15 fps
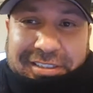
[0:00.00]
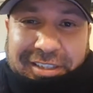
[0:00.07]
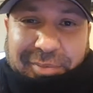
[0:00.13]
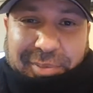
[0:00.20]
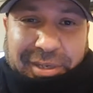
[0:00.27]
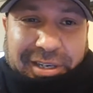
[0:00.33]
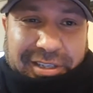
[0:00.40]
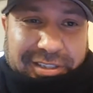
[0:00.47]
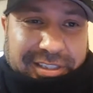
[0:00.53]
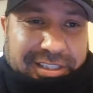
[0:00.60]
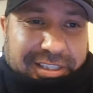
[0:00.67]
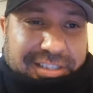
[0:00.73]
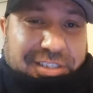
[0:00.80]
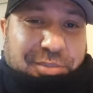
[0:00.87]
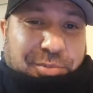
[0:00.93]

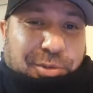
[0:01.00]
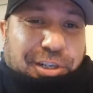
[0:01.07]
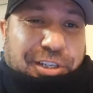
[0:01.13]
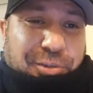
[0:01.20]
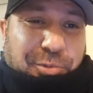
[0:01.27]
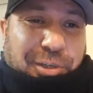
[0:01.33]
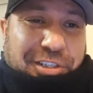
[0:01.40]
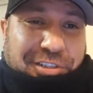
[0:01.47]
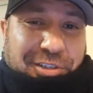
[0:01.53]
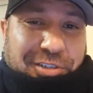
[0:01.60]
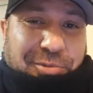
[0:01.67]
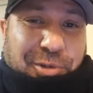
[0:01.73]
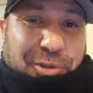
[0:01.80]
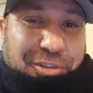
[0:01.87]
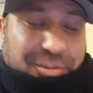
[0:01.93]
Apparently, this is where his
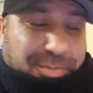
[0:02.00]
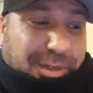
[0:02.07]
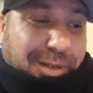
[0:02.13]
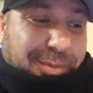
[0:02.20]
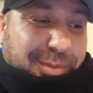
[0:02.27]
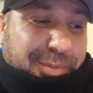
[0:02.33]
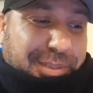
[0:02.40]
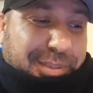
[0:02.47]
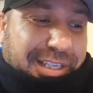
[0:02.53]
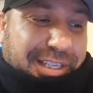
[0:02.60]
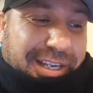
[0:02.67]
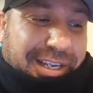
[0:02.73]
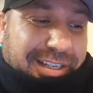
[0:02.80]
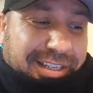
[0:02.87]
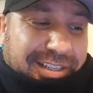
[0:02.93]
wizard roots probably
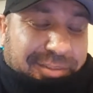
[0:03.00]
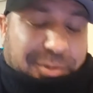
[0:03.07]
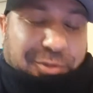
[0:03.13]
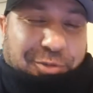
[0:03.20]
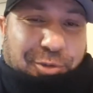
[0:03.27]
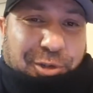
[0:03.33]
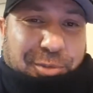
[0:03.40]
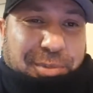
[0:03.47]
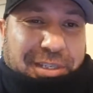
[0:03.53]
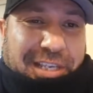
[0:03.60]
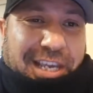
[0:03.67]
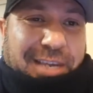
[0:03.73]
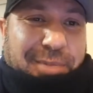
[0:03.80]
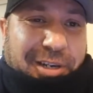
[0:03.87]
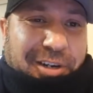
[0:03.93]
began before he
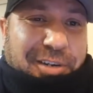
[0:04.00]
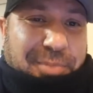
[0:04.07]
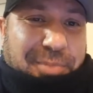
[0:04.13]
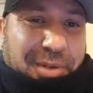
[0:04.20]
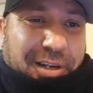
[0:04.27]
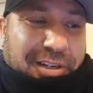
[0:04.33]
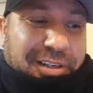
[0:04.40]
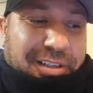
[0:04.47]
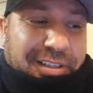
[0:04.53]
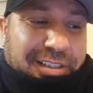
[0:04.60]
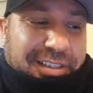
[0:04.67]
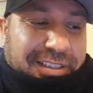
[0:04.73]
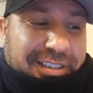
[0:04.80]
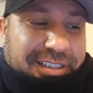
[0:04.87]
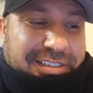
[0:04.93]
became Harry Potter.
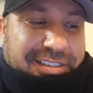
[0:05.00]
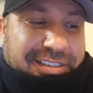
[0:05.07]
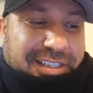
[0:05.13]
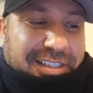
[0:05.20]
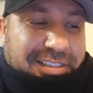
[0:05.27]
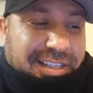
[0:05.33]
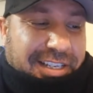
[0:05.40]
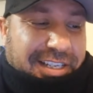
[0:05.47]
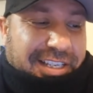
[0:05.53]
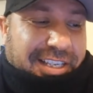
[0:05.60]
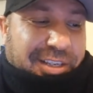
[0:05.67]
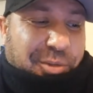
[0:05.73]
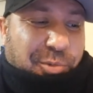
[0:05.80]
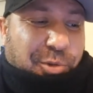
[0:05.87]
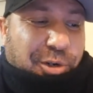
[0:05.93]
It says
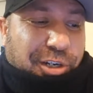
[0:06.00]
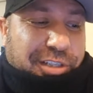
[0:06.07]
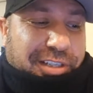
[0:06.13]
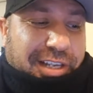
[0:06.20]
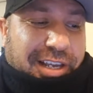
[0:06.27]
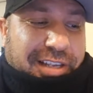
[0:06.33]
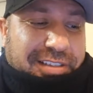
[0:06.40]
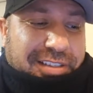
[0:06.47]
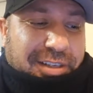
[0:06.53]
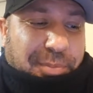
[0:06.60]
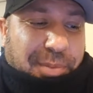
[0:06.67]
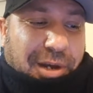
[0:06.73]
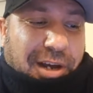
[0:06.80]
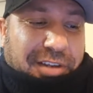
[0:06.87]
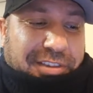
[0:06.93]
he worked as an
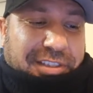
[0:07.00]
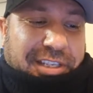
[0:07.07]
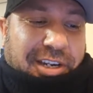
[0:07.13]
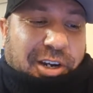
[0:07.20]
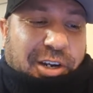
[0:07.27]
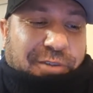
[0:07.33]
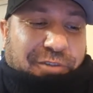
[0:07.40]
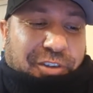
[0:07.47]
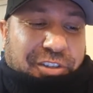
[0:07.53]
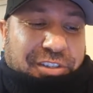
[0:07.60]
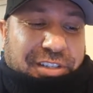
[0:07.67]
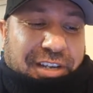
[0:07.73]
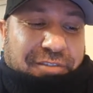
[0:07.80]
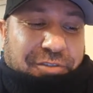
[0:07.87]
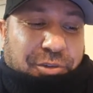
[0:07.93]
apothecary for
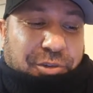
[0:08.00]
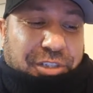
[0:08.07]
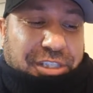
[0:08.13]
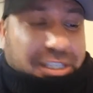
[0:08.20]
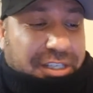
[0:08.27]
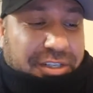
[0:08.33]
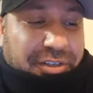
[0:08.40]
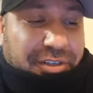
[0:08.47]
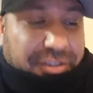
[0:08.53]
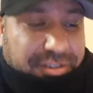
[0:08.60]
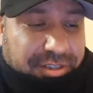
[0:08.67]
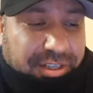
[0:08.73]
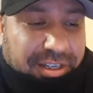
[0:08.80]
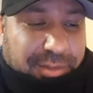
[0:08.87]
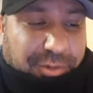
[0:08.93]
several
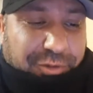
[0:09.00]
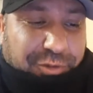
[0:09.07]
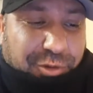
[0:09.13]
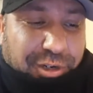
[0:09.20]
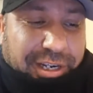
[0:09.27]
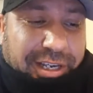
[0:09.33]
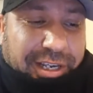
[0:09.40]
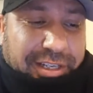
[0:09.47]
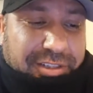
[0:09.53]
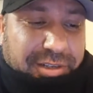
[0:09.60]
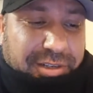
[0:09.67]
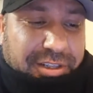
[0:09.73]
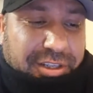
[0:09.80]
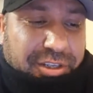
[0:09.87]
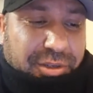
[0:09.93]
years before
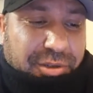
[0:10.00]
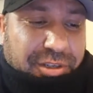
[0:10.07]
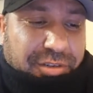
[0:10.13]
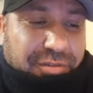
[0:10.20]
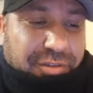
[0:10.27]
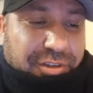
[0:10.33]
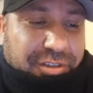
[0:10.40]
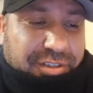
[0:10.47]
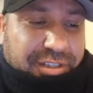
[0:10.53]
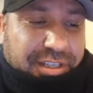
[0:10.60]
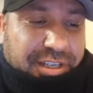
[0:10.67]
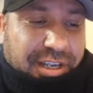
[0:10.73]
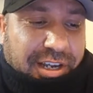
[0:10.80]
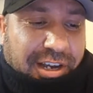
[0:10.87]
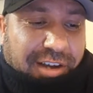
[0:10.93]
entering the
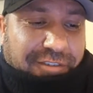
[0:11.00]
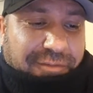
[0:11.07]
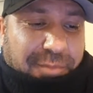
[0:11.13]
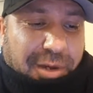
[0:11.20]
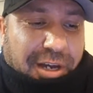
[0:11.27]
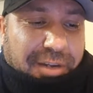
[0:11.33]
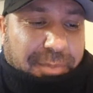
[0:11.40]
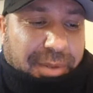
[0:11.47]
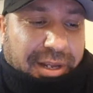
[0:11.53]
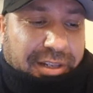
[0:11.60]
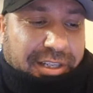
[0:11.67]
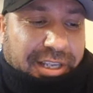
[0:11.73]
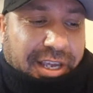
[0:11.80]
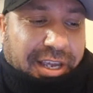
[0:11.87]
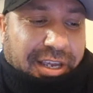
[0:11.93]
University of
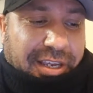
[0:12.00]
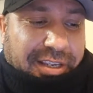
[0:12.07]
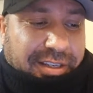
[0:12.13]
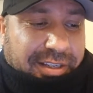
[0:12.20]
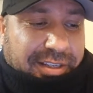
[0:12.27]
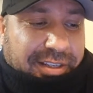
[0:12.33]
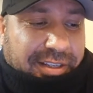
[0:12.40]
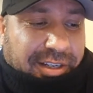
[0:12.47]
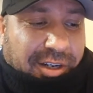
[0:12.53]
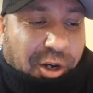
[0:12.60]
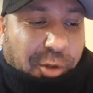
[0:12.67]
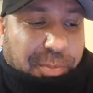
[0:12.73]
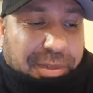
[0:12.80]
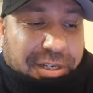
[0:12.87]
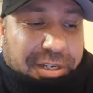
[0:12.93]
Montpellier,
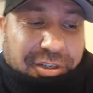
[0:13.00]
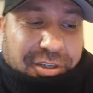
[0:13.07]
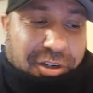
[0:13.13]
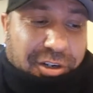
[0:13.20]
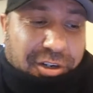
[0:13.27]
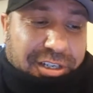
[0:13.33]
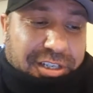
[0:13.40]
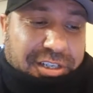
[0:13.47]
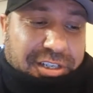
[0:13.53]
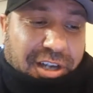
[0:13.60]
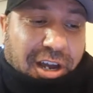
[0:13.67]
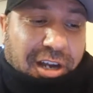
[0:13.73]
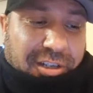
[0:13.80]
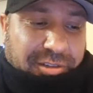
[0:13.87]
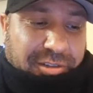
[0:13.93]
hoping to earn a
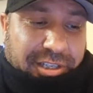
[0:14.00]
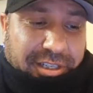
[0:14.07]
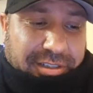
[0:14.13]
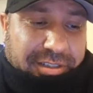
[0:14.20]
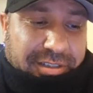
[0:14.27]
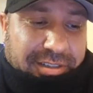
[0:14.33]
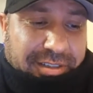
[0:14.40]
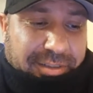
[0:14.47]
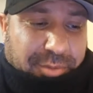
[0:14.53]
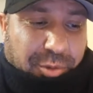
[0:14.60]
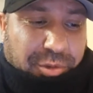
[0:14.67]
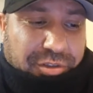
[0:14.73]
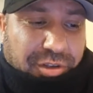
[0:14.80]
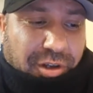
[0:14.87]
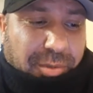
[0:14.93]
doctorate, but
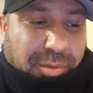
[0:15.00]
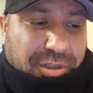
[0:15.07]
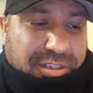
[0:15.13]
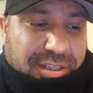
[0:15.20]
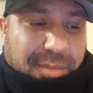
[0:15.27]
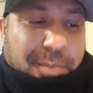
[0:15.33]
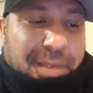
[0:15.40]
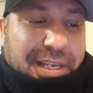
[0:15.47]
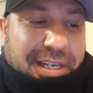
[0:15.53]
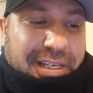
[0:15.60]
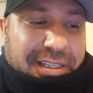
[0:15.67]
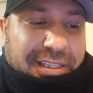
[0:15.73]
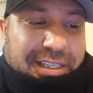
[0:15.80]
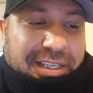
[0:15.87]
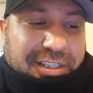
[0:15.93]
was almost
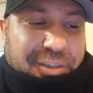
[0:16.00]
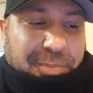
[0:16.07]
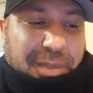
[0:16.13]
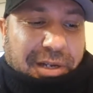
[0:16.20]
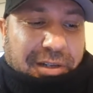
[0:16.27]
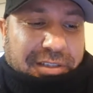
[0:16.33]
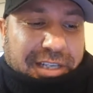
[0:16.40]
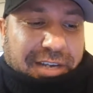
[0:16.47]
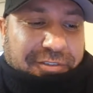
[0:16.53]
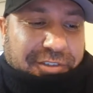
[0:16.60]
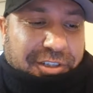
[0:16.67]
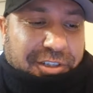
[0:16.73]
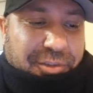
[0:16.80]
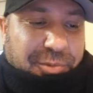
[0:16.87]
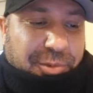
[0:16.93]
immediately expelled
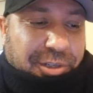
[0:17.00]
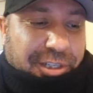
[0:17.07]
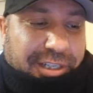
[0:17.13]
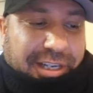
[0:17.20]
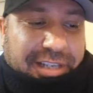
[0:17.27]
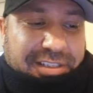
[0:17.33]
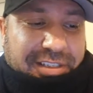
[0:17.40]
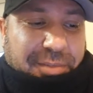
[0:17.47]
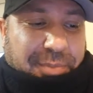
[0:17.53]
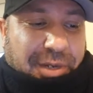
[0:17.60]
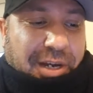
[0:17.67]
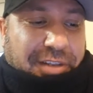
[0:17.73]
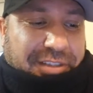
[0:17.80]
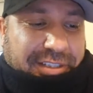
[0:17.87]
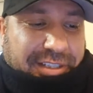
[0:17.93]
after his work as an
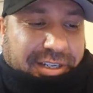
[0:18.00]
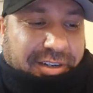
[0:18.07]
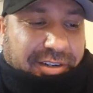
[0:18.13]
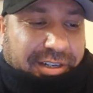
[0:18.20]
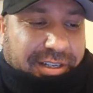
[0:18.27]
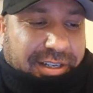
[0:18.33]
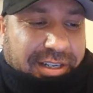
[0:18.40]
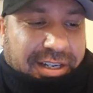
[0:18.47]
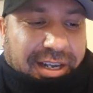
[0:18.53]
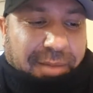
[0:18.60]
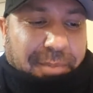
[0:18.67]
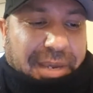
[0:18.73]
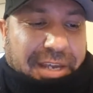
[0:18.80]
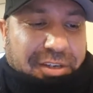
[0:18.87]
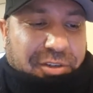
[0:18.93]
apothecary, a
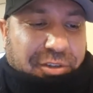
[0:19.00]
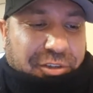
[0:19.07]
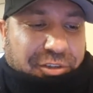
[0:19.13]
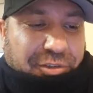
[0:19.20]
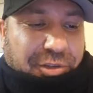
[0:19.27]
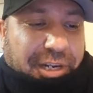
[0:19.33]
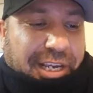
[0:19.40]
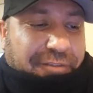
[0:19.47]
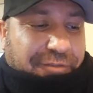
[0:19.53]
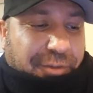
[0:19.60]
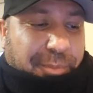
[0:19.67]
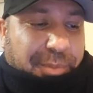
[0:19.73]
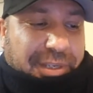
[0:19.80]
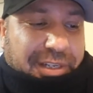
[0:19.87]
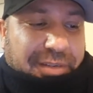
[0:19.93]
manual trade
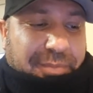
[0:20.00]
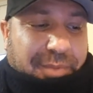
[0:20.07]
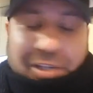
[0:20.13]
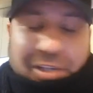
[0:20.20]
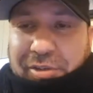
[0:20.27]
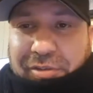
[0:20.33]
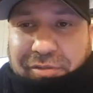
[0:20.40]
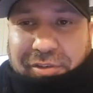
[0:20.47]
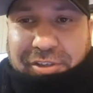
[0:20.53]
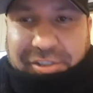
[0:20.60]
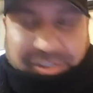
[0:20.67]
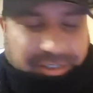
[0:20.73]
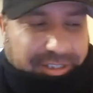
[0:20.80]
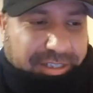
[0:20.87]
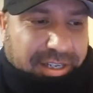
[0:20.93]
forbidden by
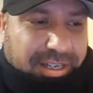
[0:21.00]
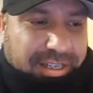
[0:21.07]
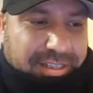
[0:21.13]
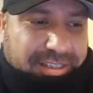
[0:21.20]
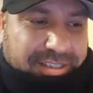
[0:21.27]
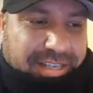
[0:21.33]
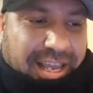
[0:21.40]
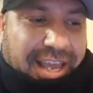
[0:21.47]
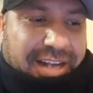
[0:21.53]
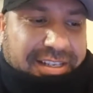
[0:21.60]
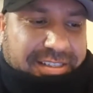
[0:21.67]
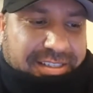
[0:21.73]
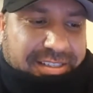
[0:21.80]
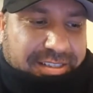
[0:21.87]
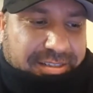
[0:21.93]
university
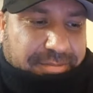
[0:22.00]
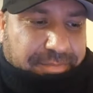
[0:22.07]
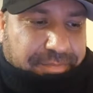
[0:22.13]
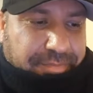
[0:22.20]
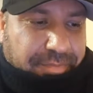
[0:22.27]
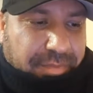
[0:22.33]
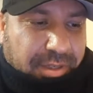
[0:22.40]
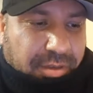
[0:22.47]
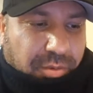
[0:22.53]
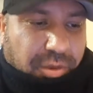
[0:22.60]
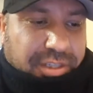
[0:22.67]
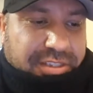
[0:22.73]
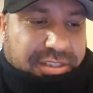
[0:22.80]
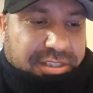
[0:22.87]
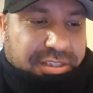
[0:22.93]
statuses,
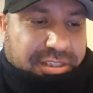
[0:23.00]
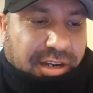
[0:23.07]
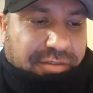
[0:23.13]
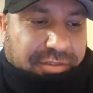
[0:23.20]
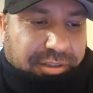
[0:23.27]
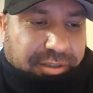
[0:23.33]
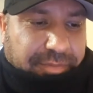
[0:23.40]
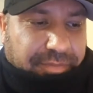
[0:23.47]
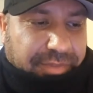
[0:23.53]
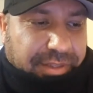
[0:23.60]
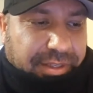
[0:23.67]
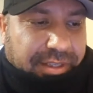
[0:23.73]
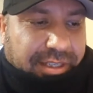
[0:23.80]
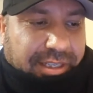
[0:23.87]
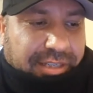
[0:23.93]
was discovered.
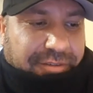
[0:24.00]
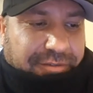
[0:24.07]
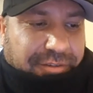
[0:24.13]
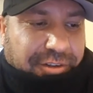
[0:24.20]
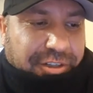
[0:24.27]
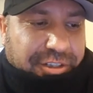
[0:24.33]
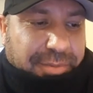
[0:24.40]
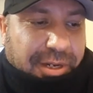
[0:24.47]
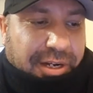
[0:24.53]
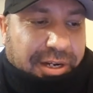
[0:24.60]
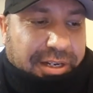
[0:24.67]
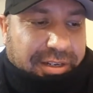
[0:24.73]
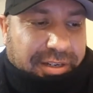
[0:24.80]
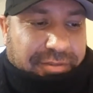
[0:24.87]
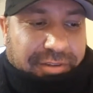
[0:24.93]
He first
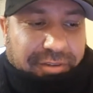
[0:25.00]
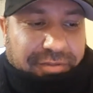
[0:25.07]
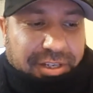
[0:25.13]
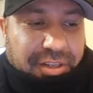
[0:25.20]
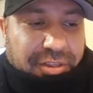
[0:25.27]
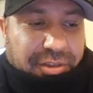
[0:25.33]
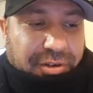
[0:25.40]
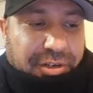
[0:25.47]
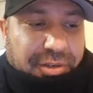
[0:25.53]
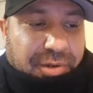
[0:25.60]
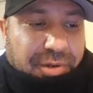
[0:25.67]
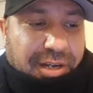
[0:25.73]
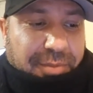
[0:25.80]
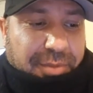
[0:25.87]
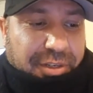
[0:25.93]
married in
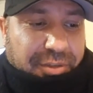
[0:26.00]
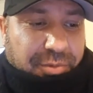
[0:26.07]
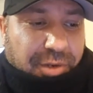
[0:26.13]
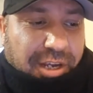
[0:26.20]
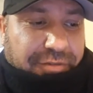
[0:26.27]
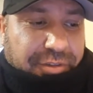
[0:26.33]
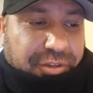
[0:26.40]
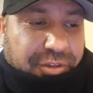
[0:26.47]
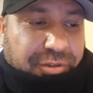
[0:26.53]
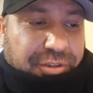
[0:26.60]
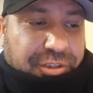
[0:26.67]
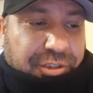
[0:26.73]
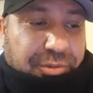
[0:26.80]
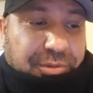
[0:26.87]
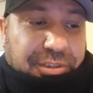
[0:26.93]
1531, but his wife and 2
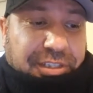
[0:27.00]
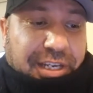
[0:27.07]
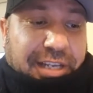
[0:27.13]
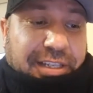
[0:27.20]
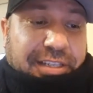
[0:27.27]
children died.